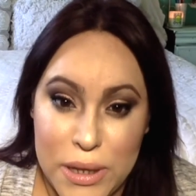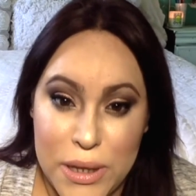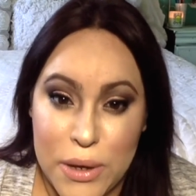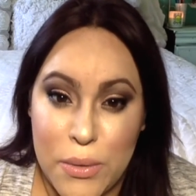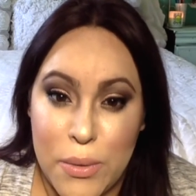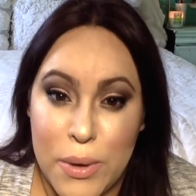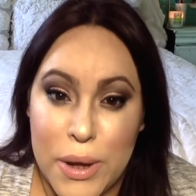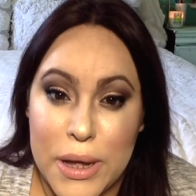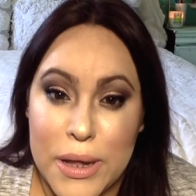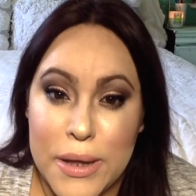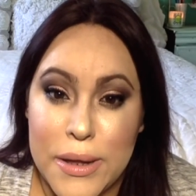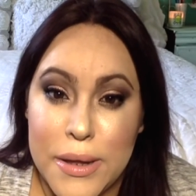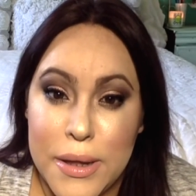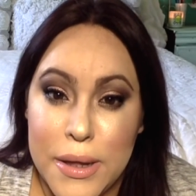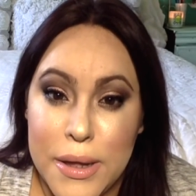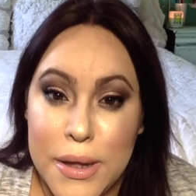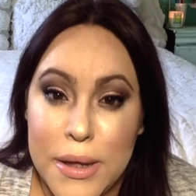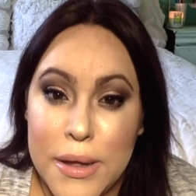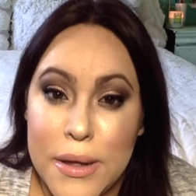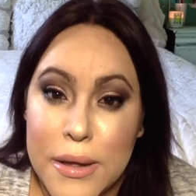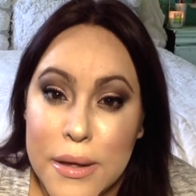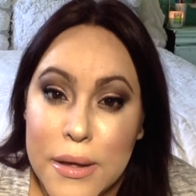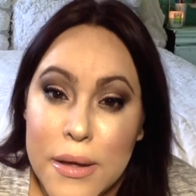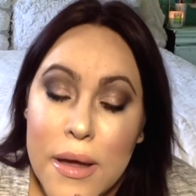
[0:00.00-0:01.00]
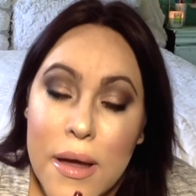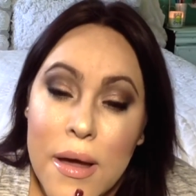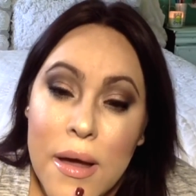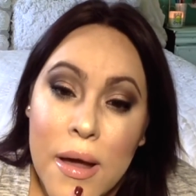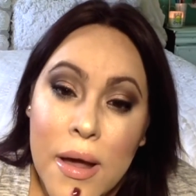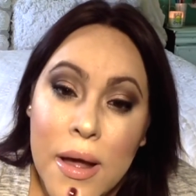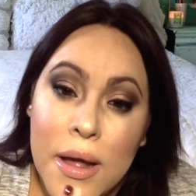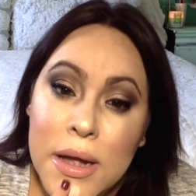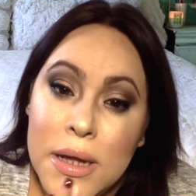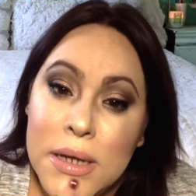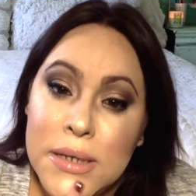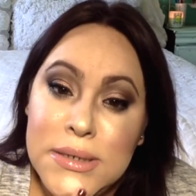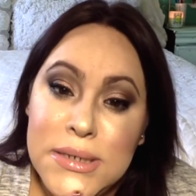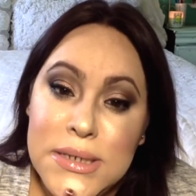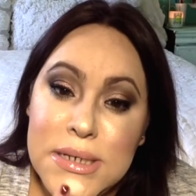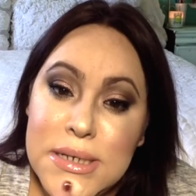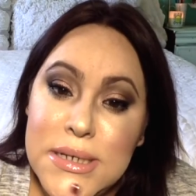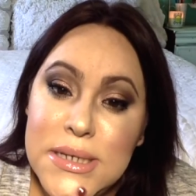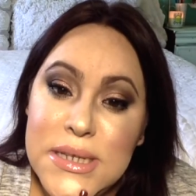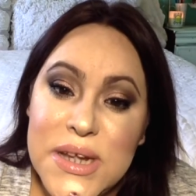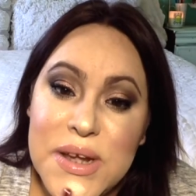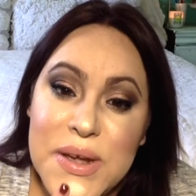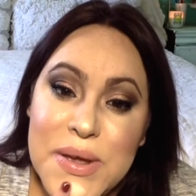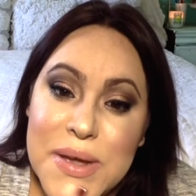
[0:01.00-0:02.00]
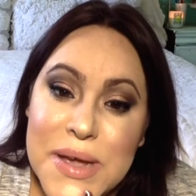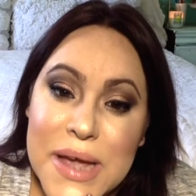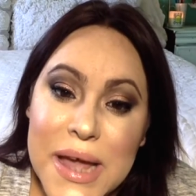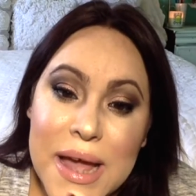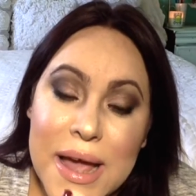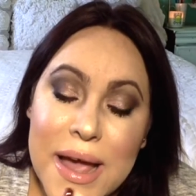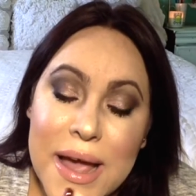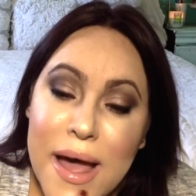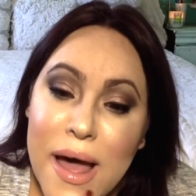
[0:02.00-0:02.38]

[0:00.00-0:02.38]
quickly, just so you can